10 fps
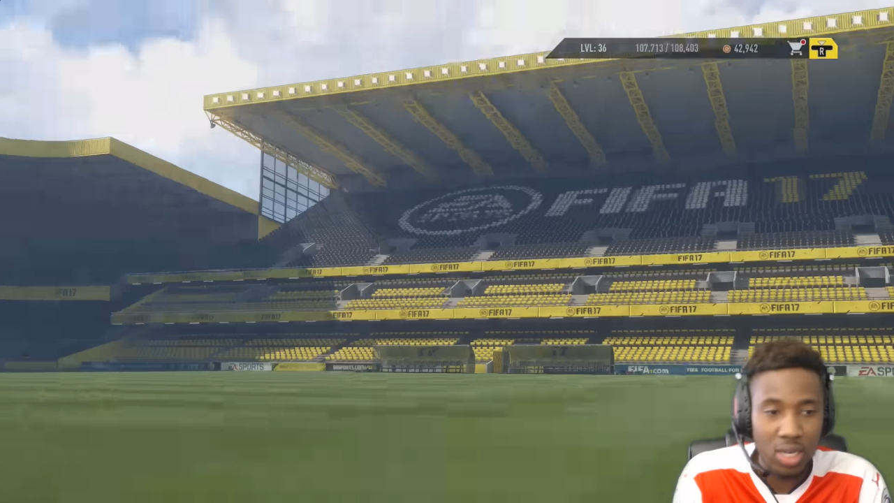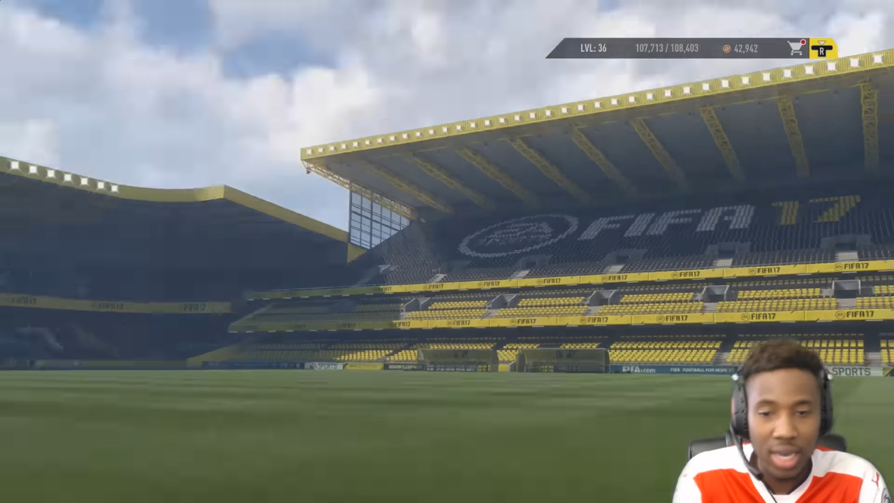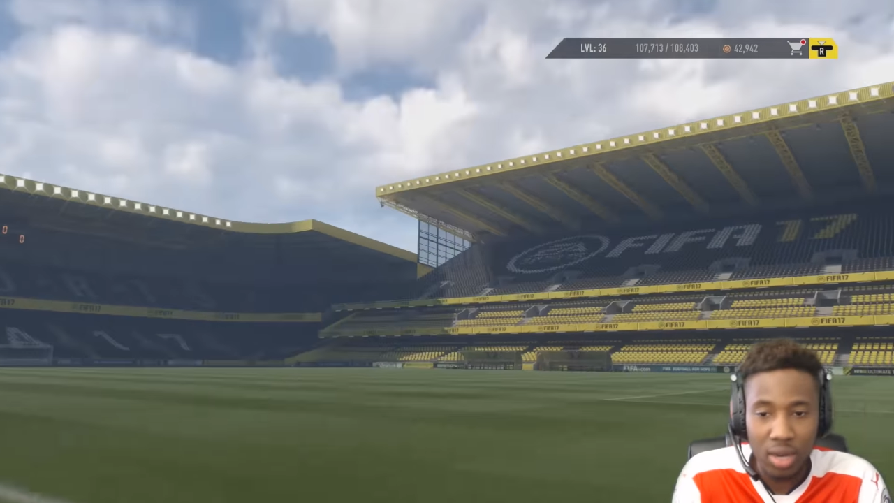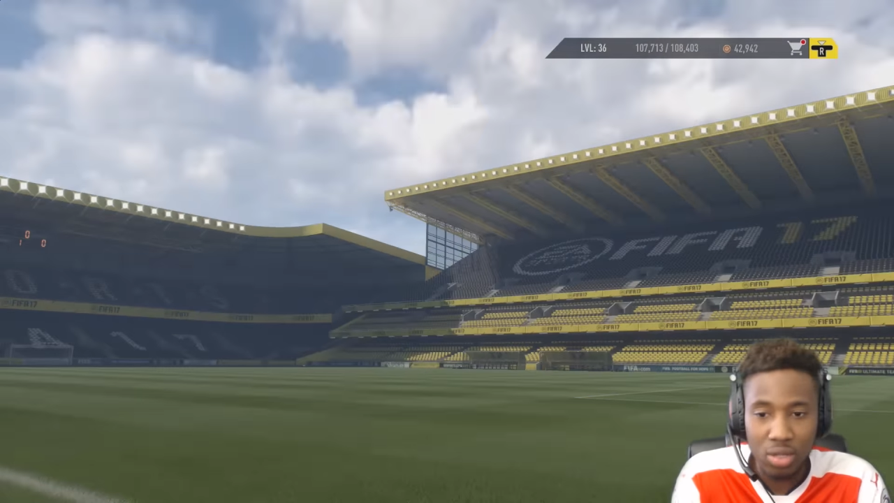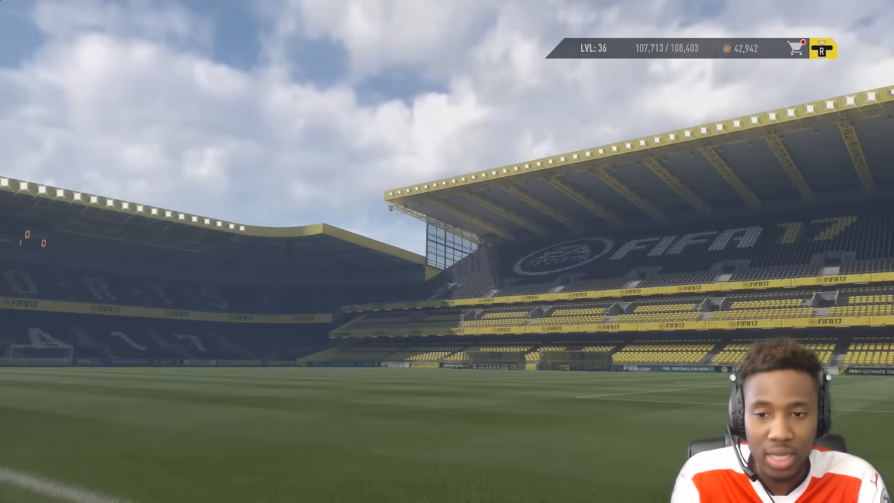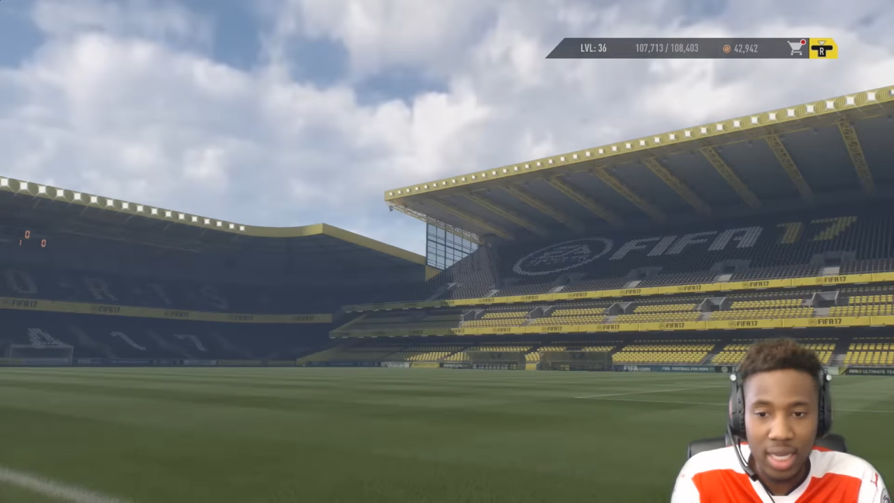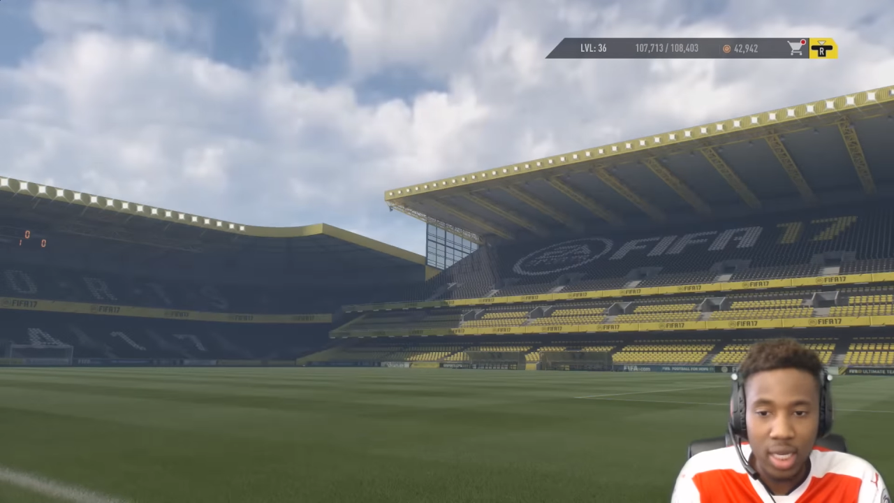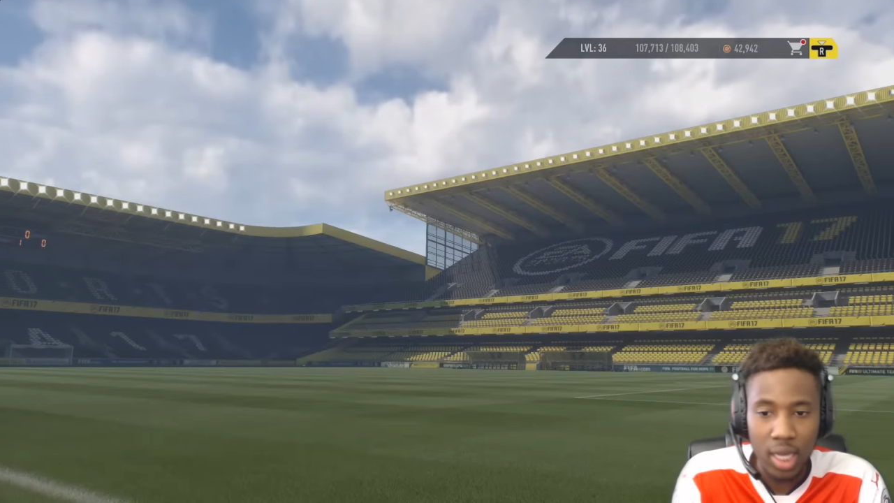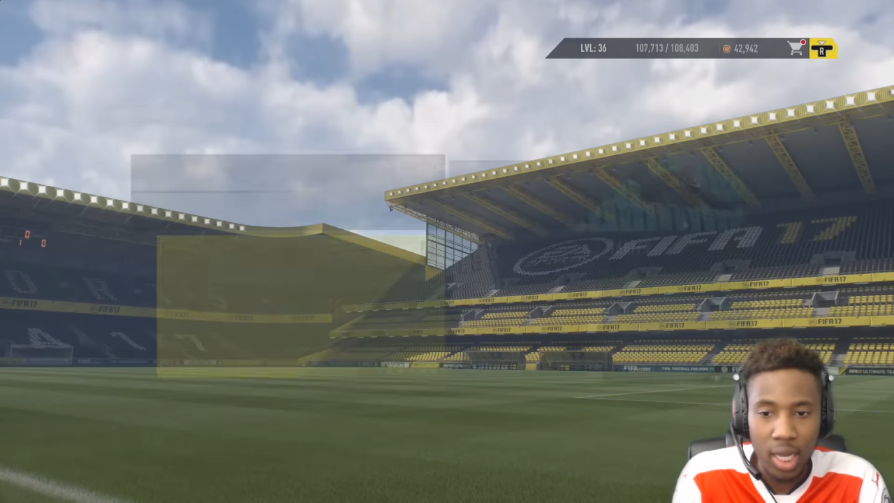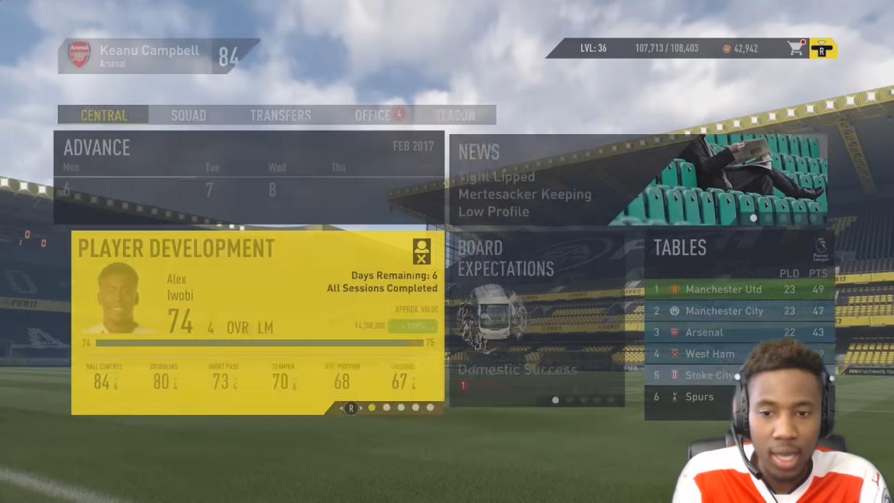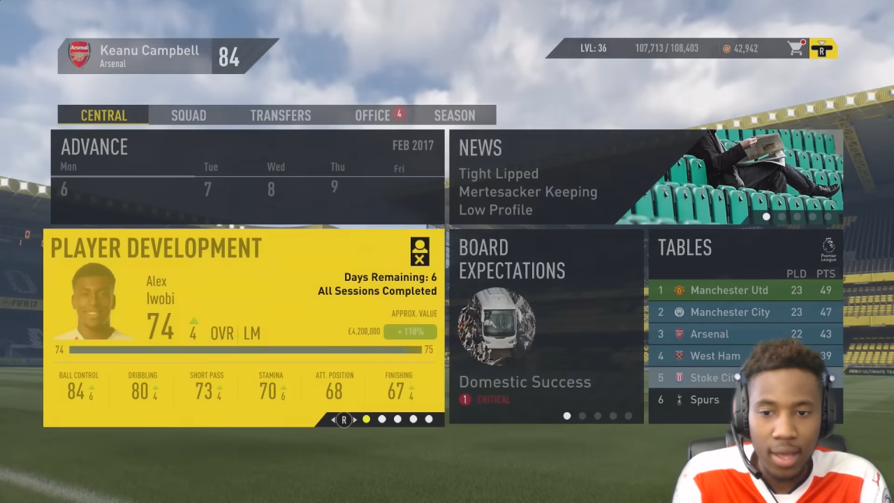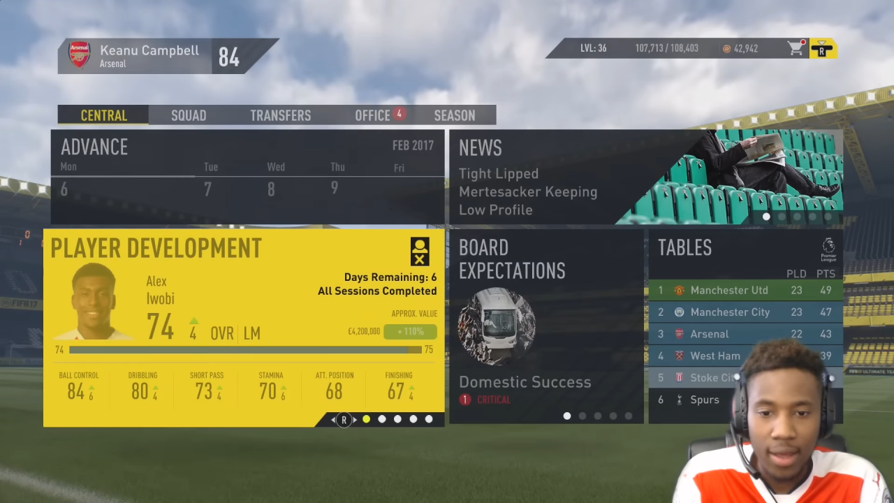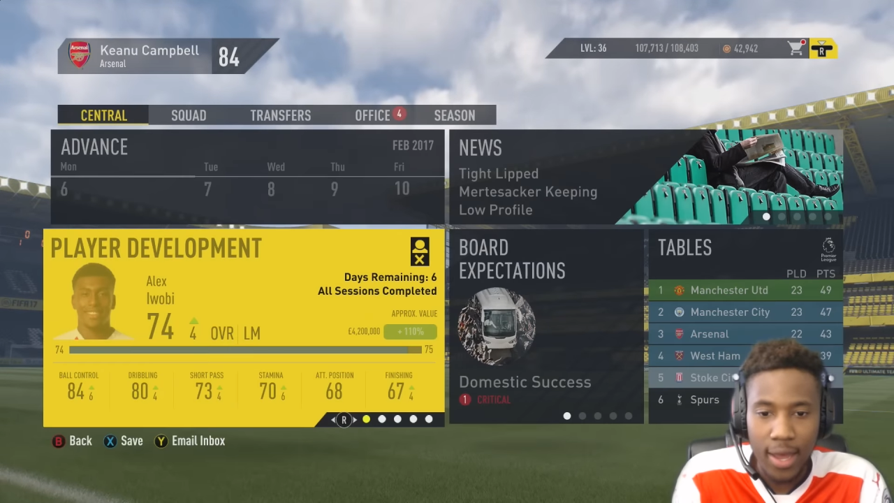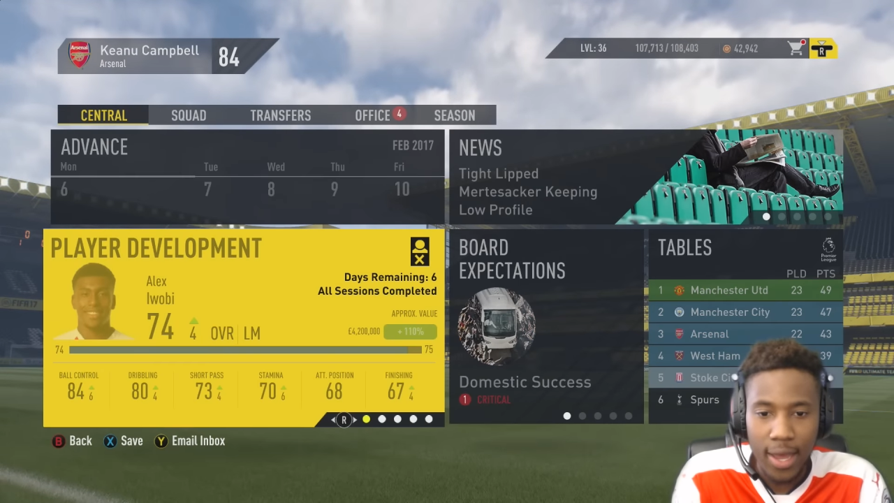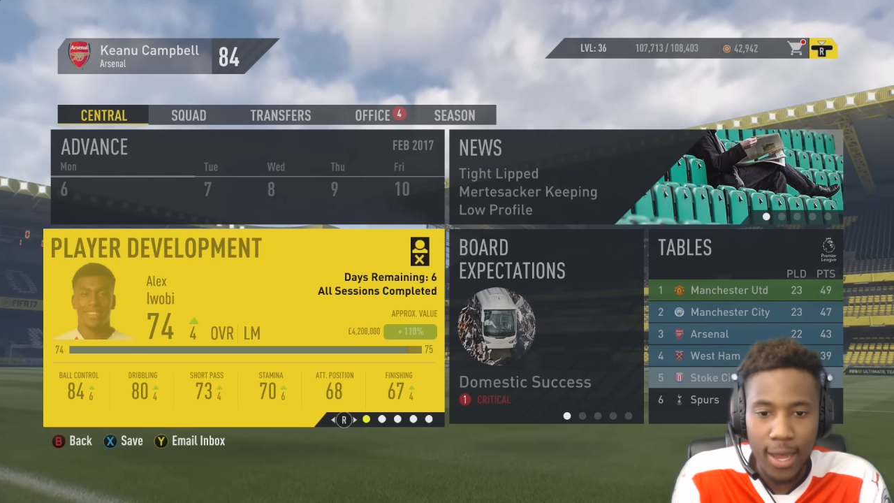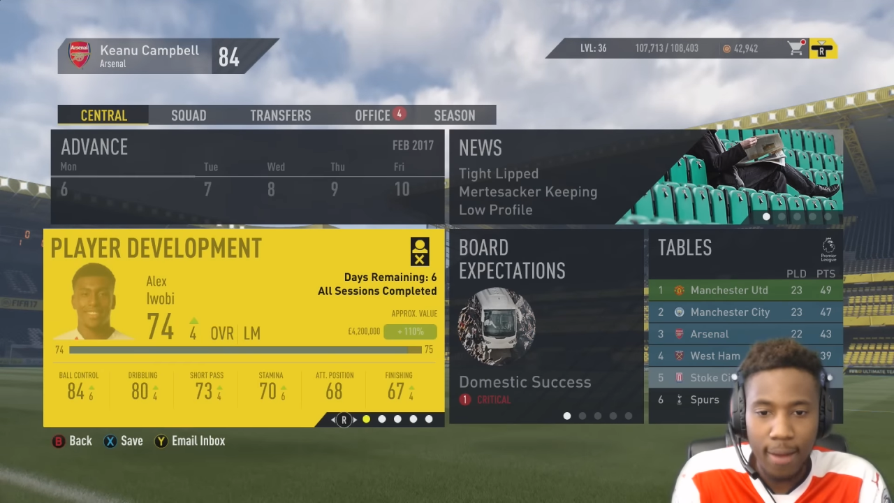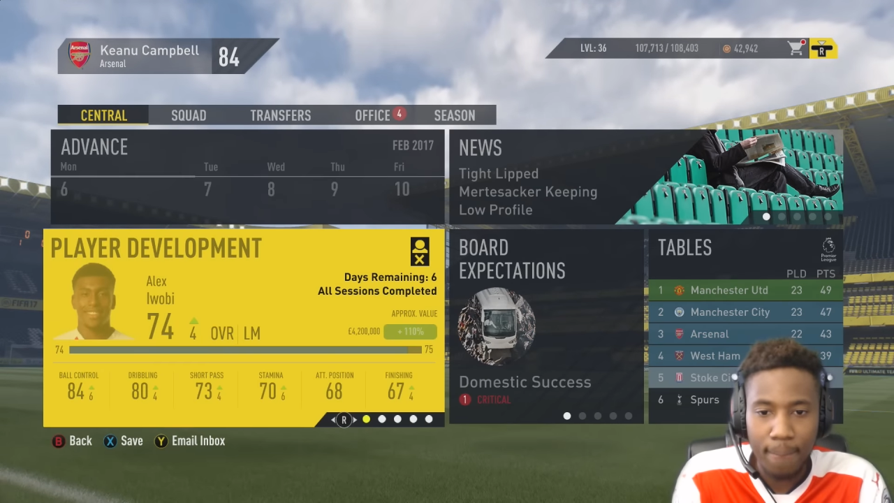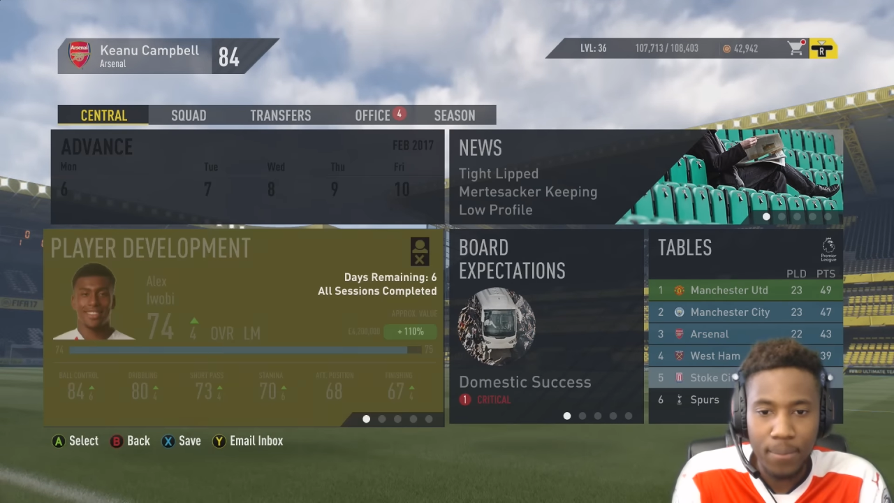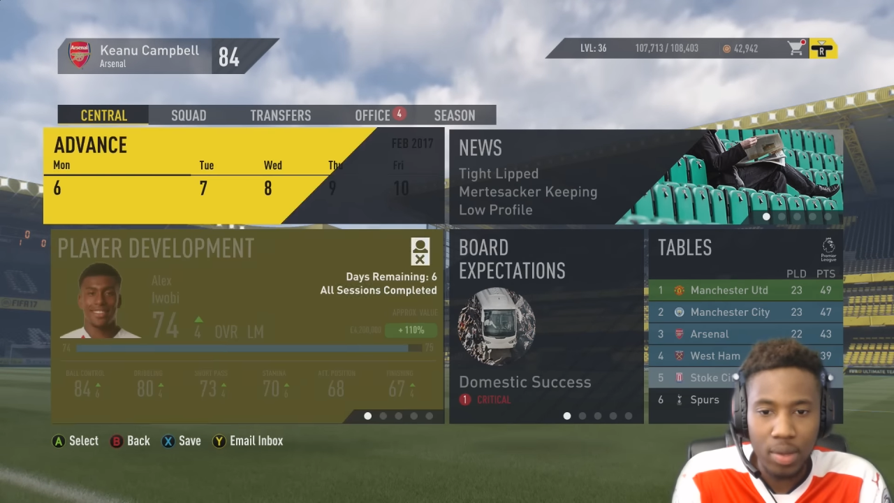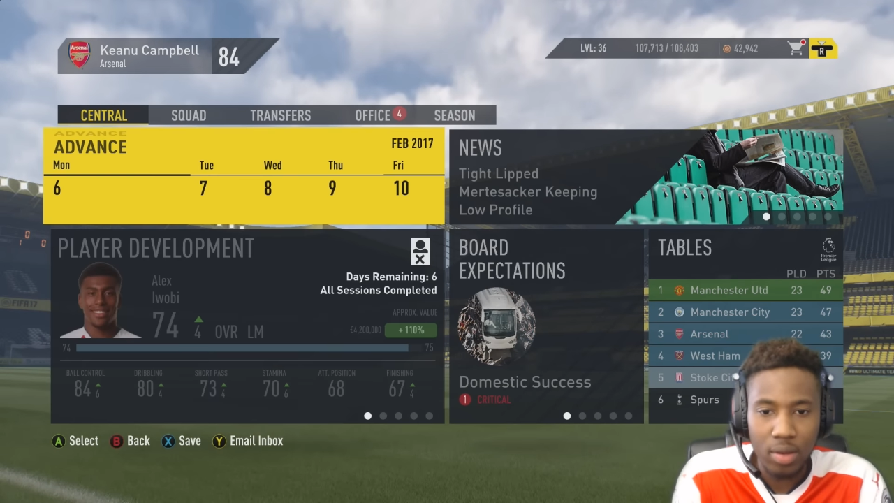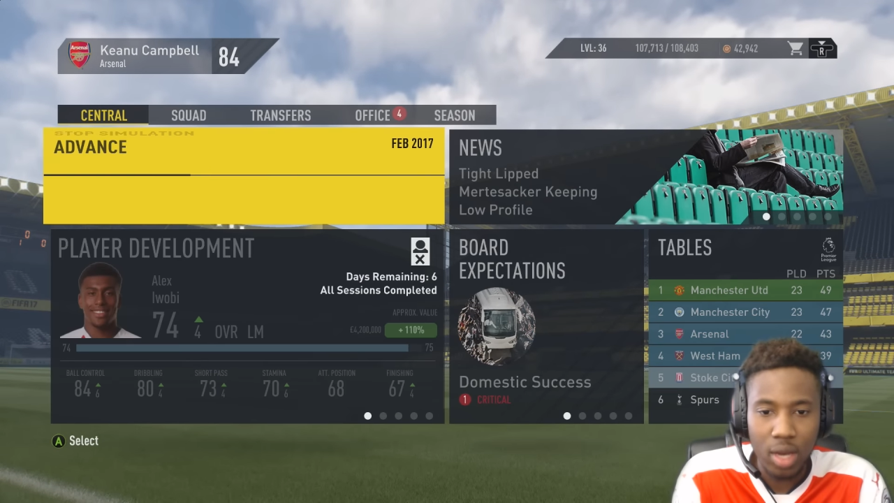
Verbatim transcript: on the outside. Um,